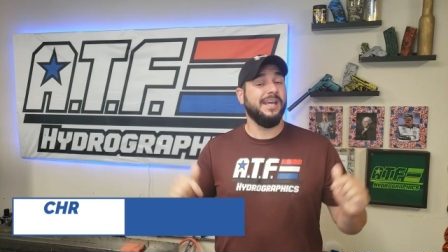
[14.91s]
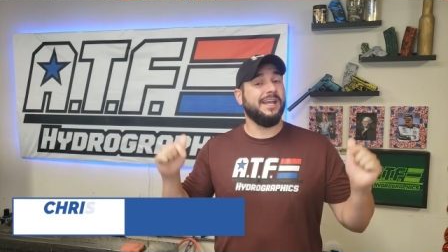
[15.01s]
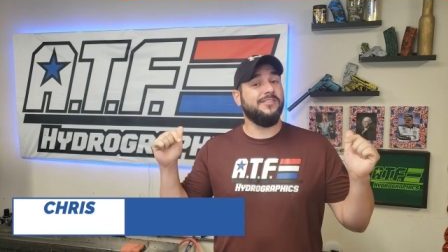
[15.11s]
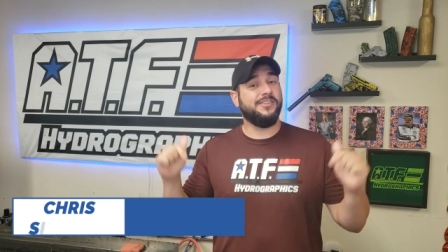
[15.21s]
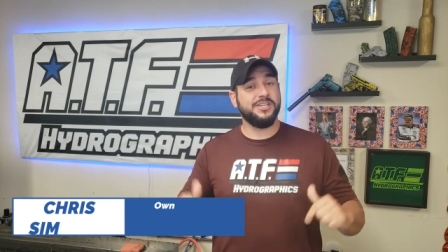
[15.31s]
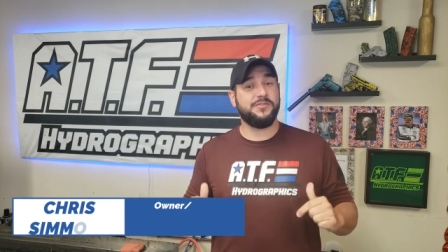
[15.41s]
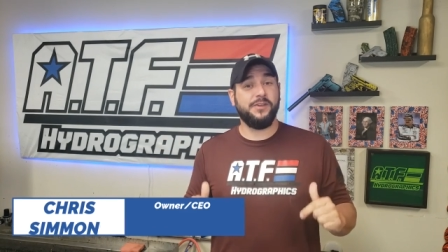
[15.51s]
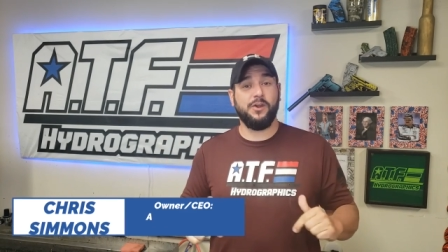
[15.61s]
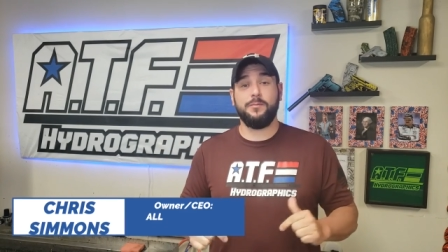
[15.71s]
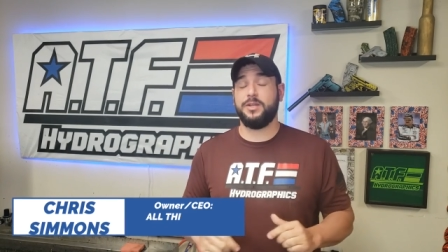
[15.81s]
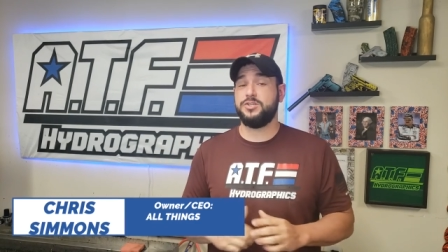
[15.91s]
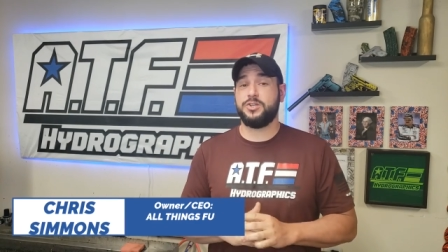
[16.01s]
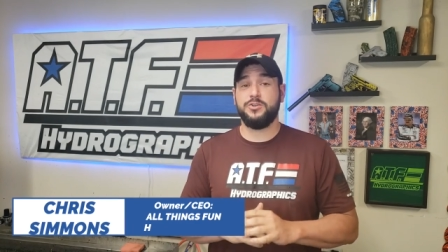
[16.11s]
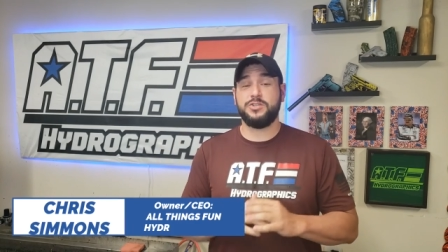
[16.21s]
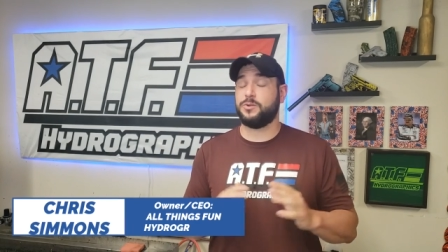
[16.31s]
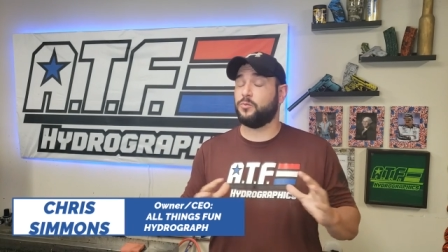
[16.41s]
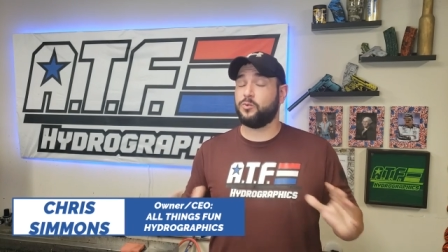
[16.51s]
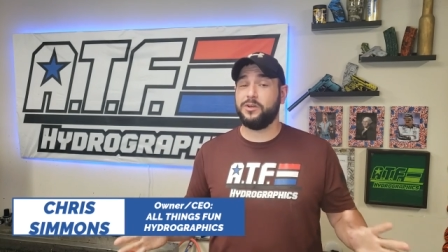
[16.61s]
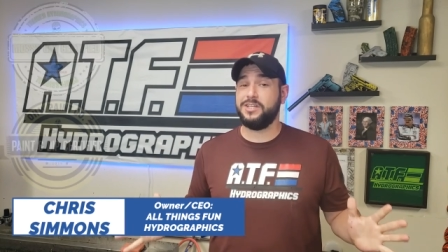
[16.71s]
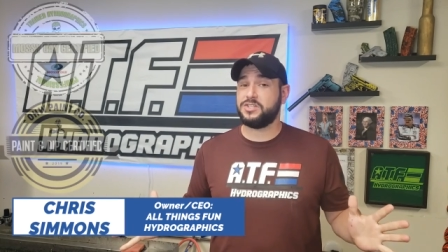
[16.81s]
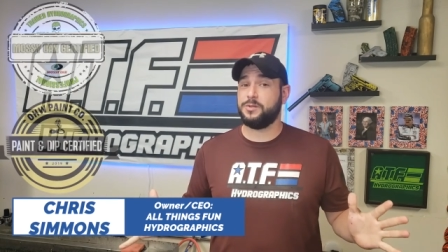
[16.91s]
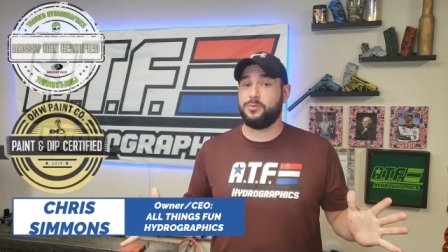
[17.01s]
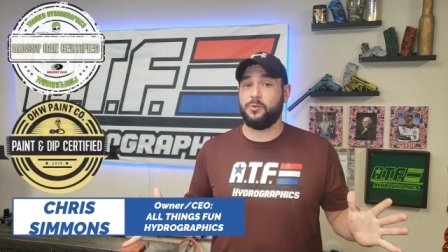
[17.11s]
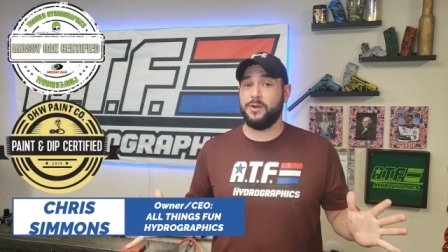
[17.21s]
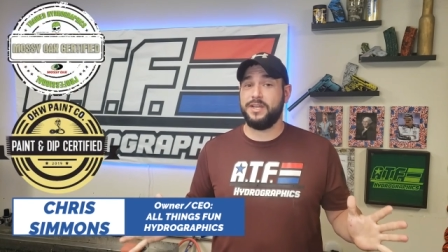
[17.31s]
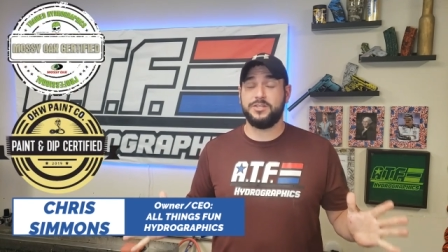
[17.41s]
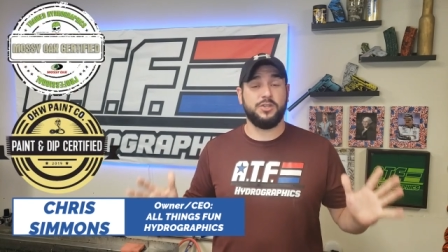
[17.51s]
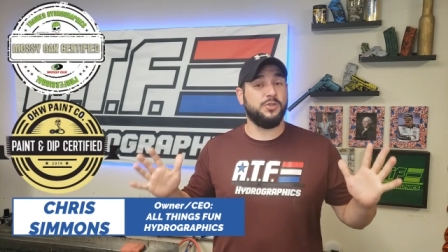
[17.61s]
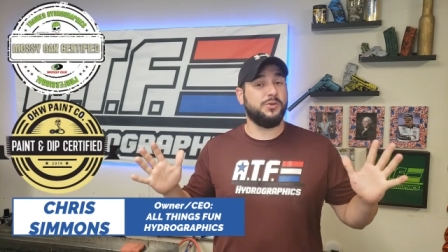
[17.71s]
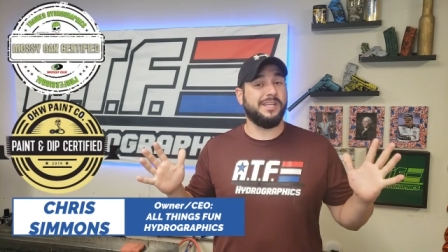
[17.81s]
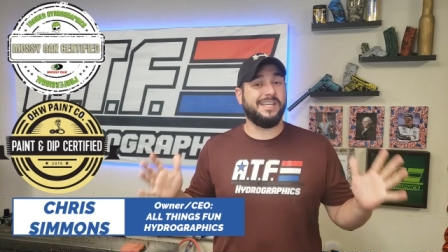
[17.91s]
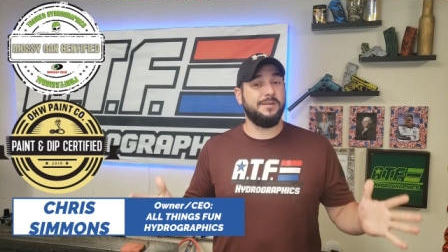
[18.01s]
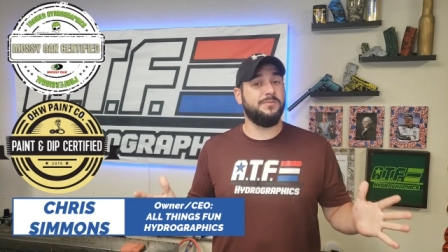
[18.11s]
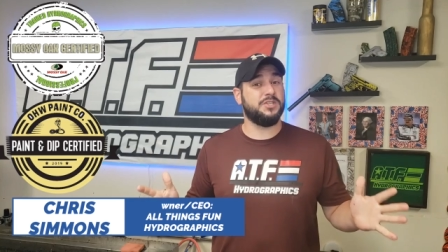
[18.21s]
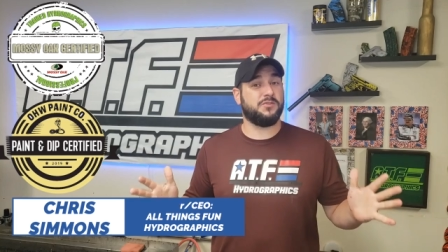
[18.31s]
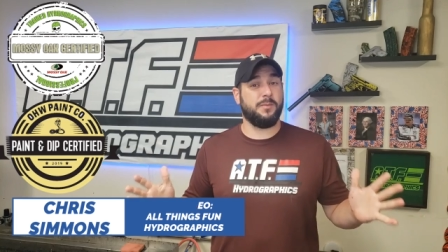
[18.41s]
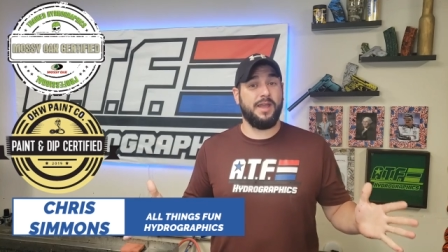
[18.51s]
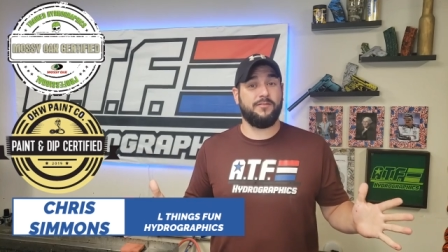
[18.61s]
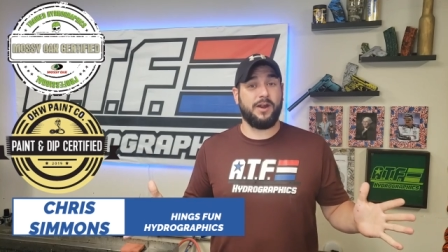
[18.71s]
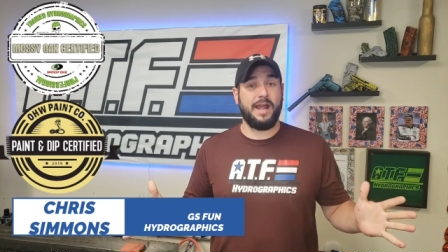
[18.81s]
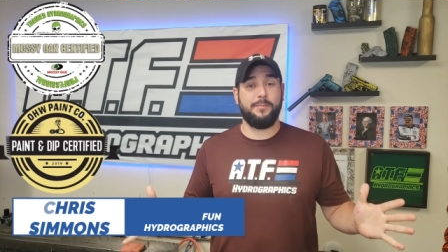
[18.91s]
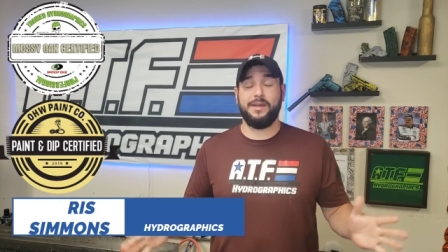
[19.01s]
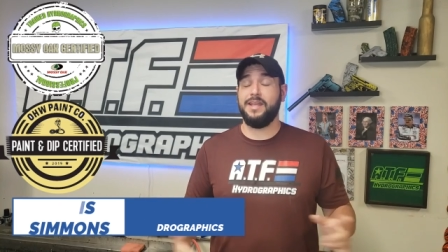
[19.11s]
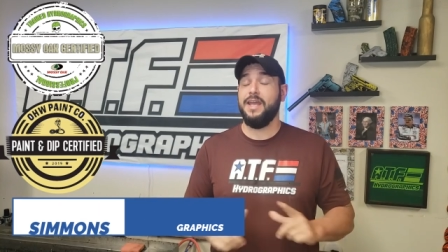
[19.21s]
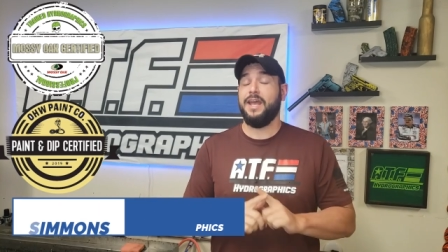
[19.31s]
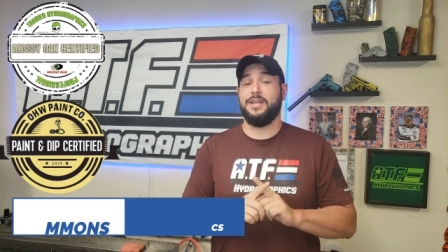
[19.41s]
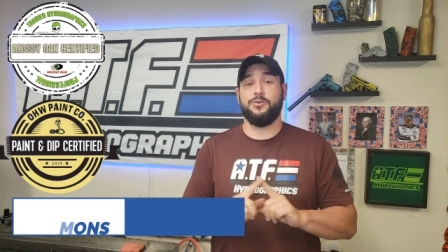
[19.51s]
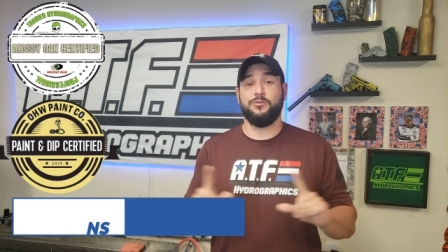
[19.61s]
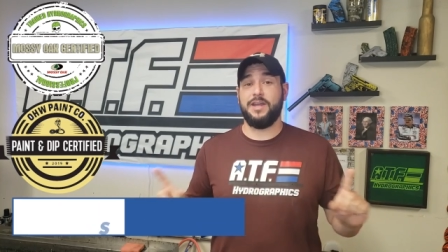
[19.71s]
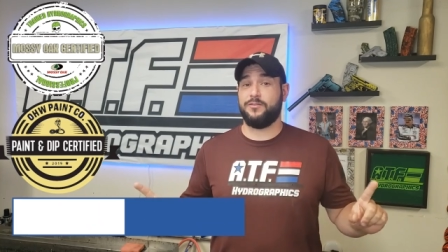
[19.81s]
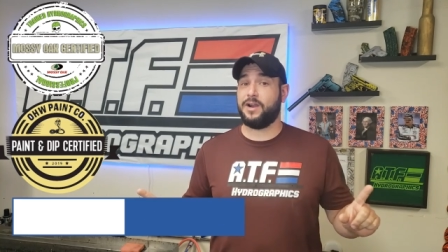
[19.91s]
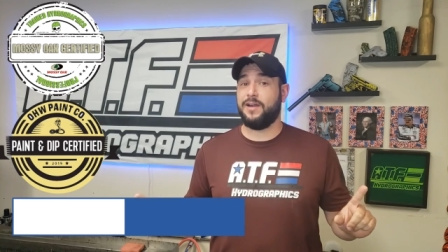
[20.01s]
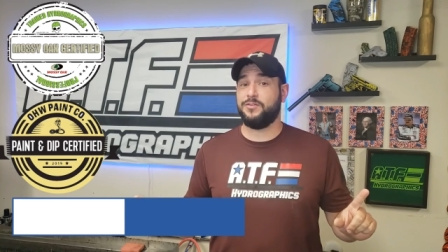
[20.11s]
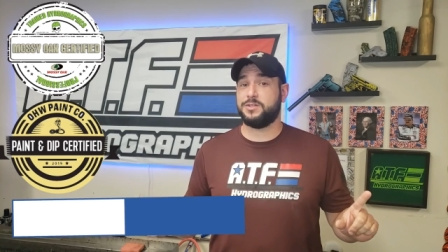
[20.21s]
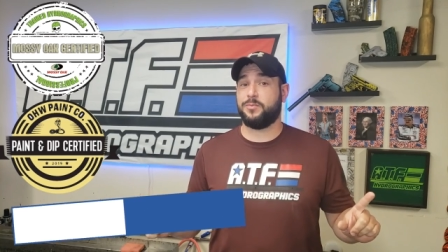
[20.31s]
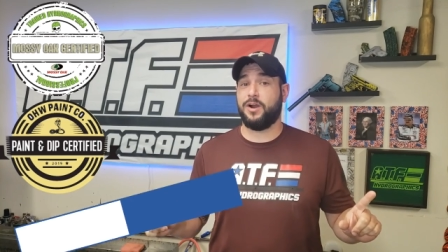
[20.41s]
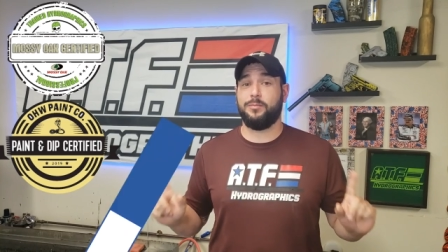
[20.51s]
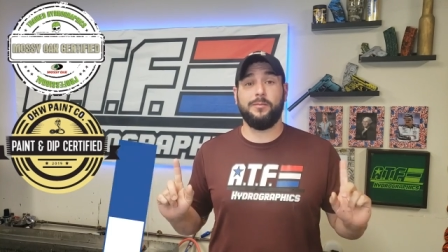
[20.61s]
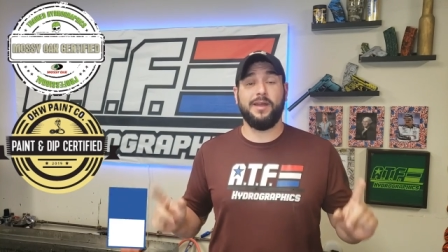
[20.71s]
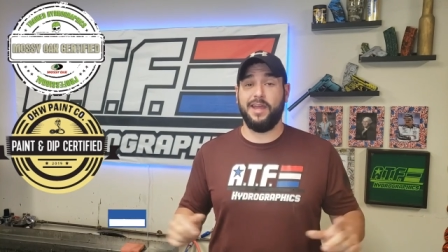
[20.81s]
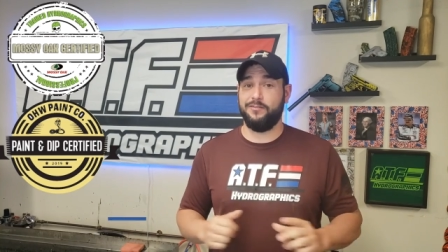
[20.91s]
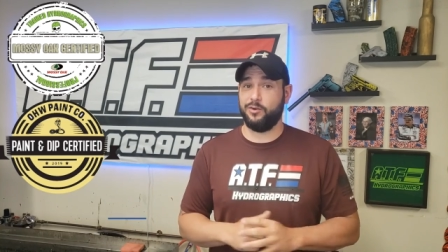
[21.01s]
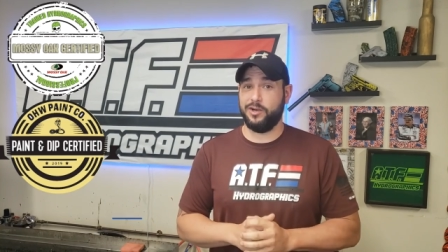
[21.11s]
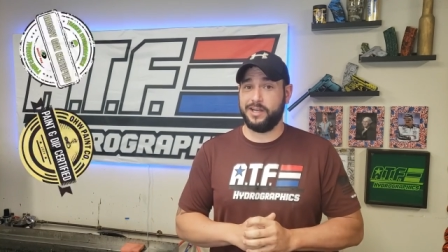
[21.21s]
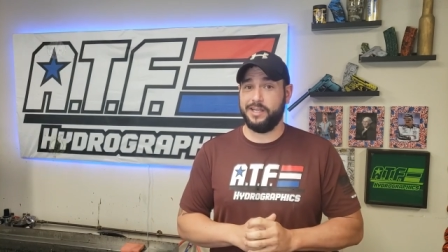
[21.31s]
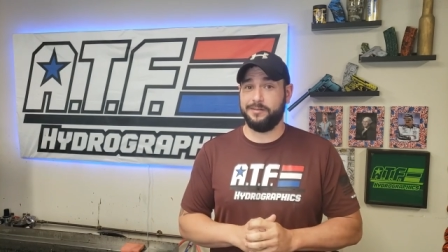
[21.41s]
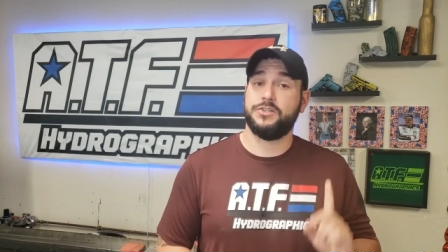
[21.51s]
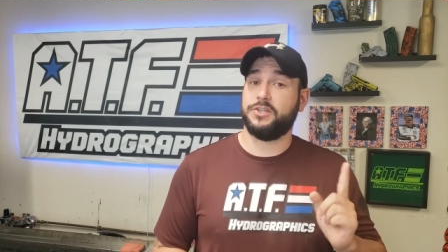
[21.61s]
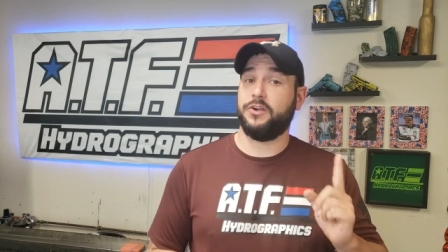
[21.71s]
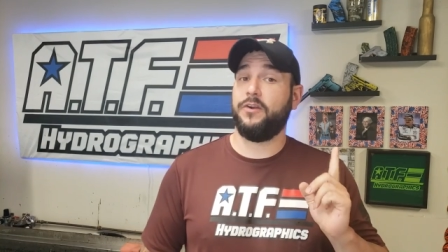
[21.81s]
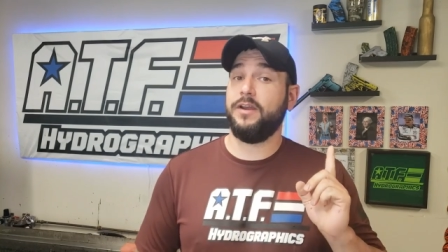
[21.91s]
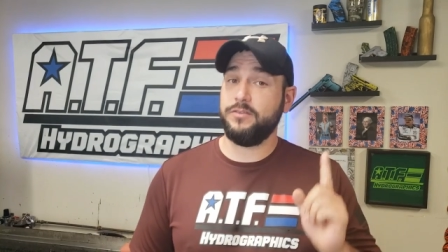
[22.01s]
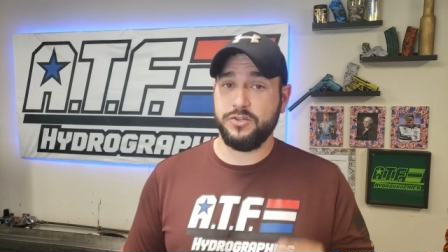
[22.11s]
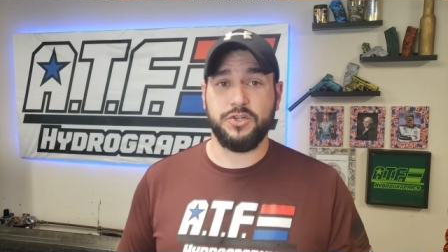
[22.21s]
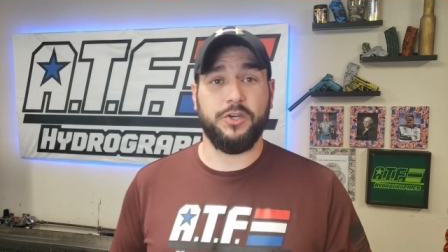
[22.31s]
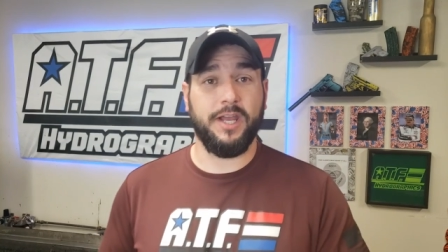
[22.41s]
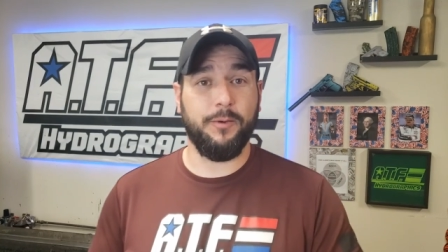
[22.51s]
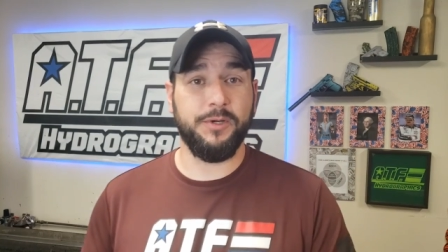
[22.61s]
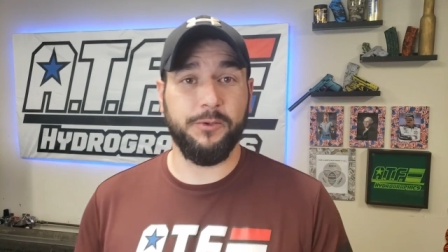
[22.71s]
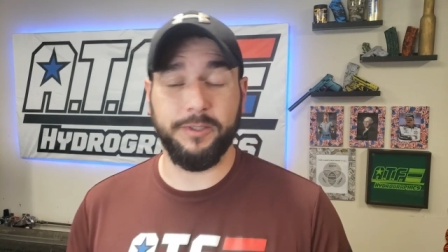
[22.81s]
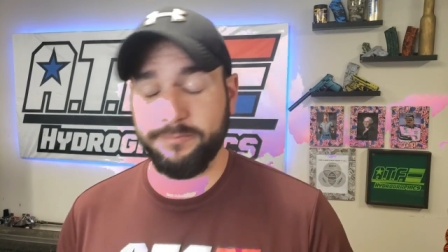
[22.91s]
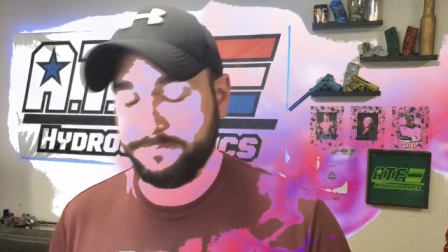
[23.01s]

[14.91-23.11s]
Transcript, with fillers: In this video, I'm gonna show you some really simple ways that you can keep this from ever happening and you'll never have this problem ever again. Stick around, show you how we do it.